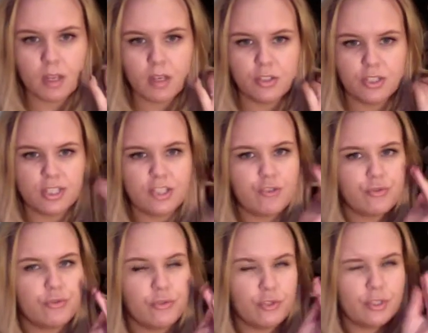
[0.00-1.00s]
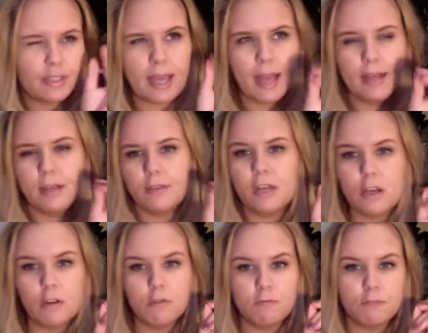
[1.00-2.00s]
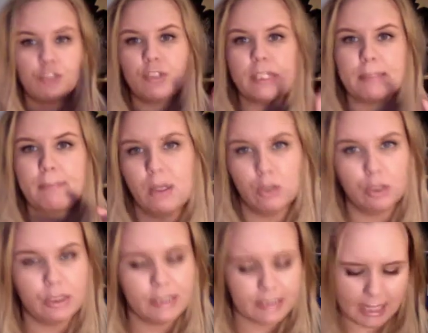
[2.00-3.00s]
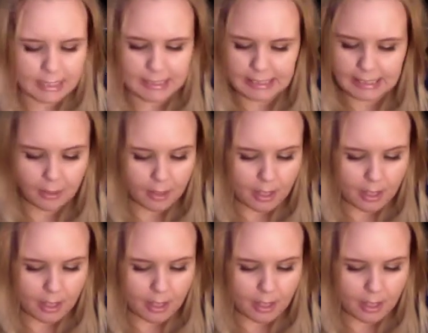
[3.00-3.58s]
just kind of restricts my oil slightly